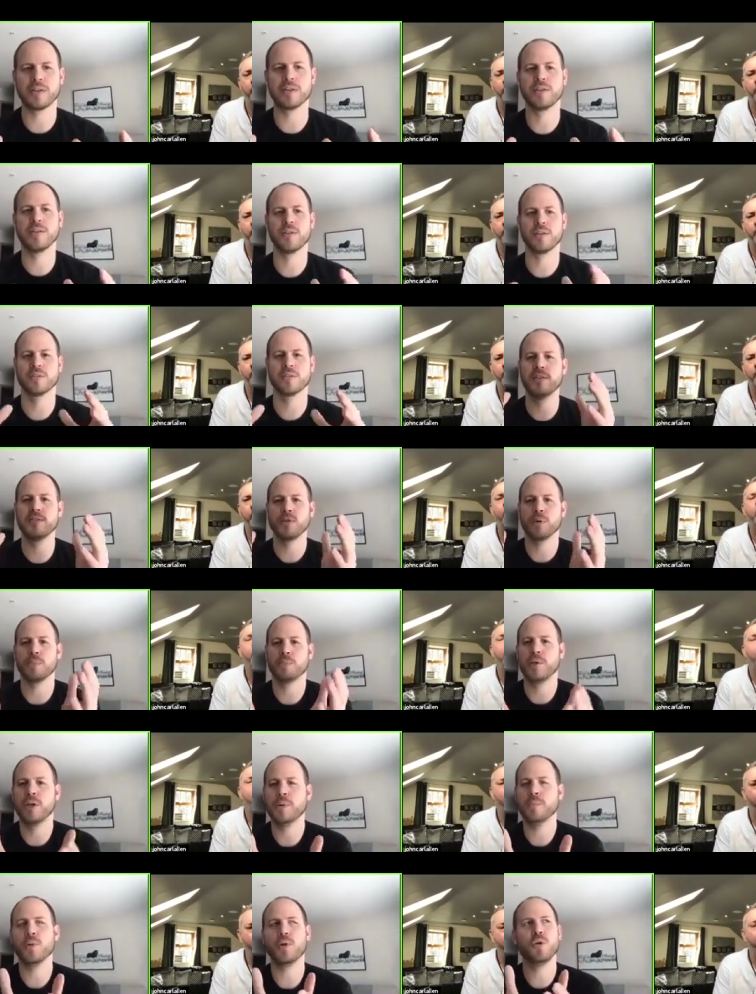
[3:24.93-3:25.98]
deals. These are
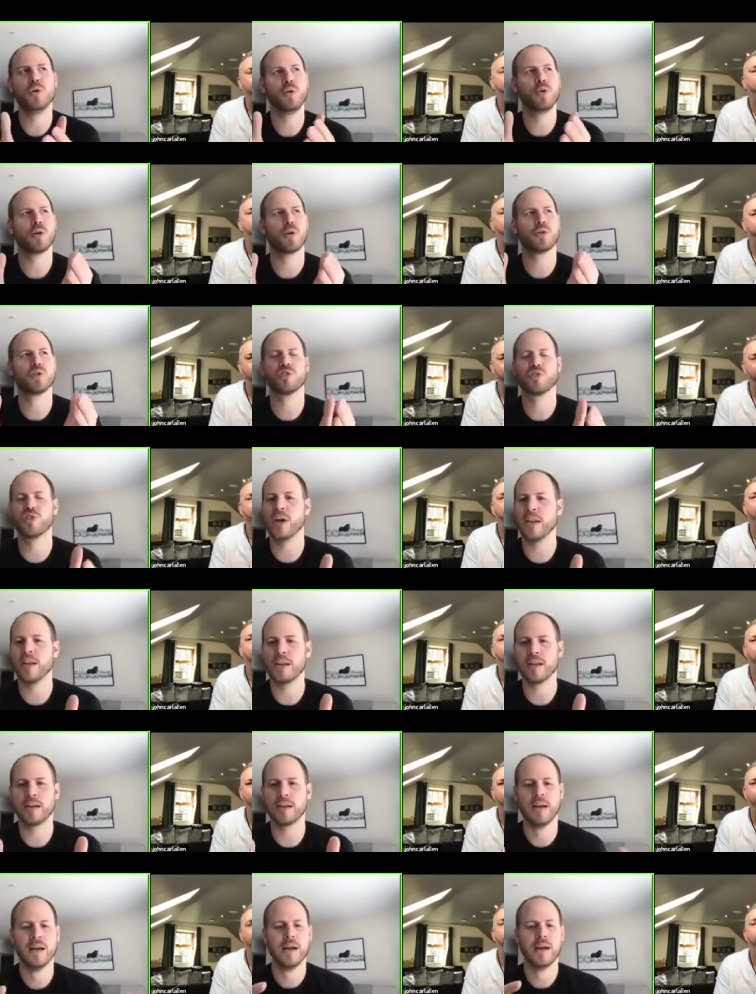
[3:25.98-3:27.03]
people who are
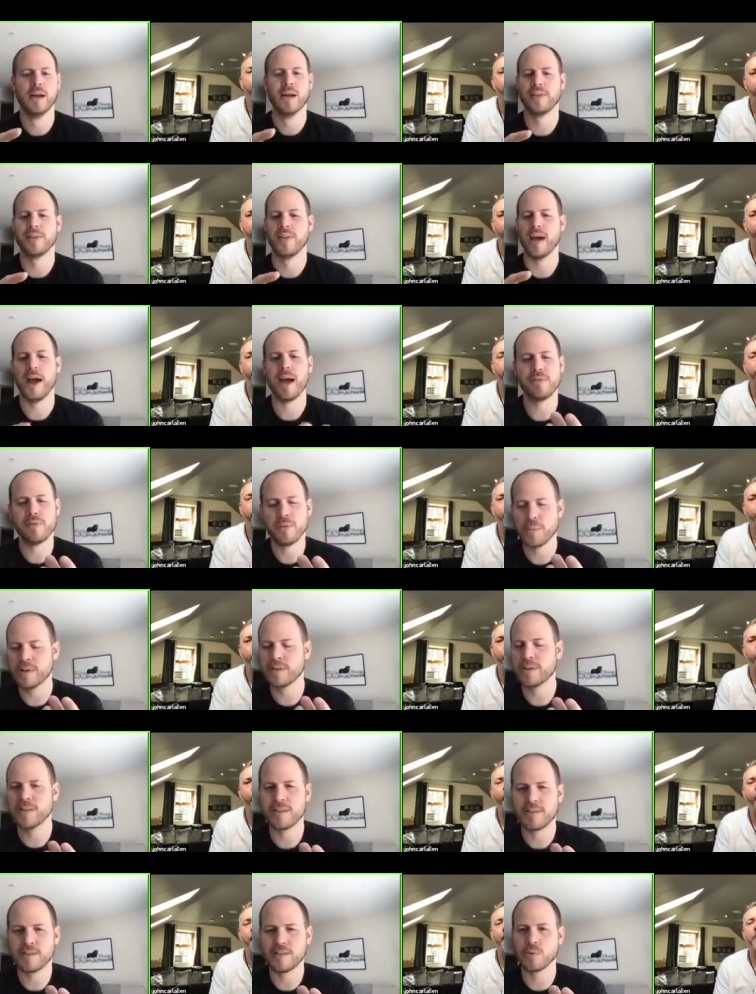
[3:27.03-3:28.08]
selling that haven't been
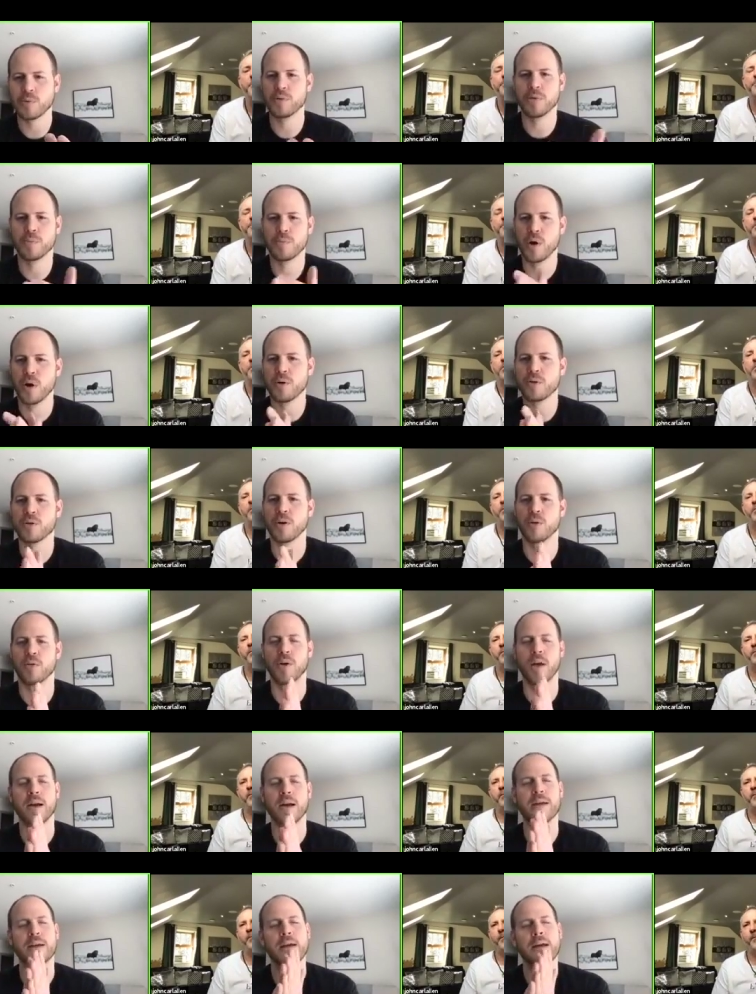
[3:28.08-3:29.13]
listed with a broker,
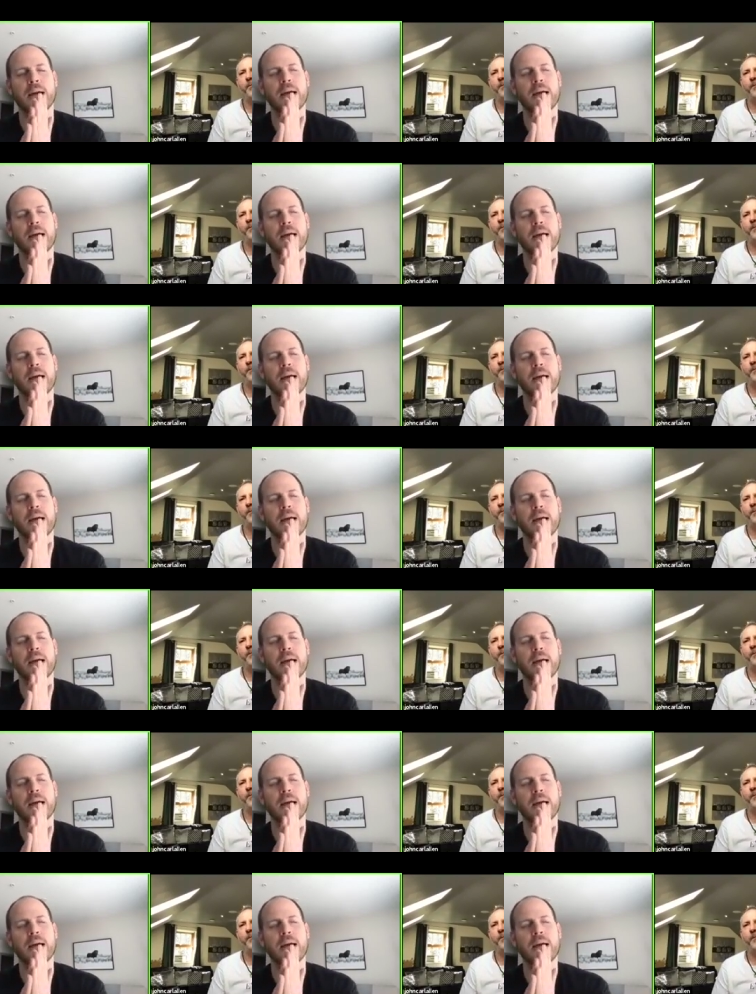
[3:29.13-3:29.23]
right?